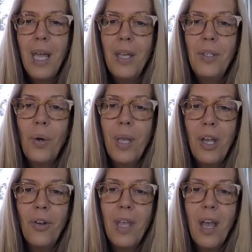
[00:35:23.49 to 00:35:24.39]
So
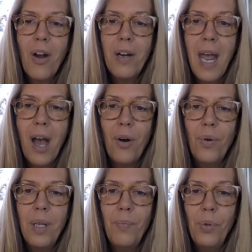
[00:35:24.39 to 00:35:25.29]
here they are
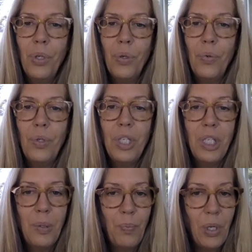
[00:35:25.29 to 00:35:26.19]
now in blue,
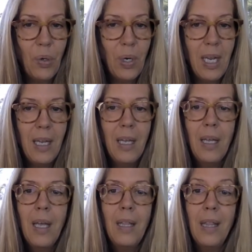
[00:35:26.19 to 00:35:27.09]
disputing.
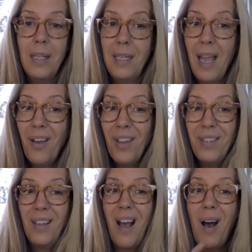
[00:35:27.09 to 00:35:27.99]
See how that's
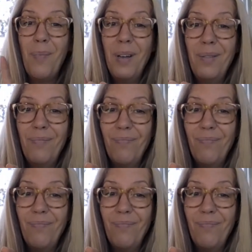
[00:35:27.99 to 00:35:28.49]
a comma?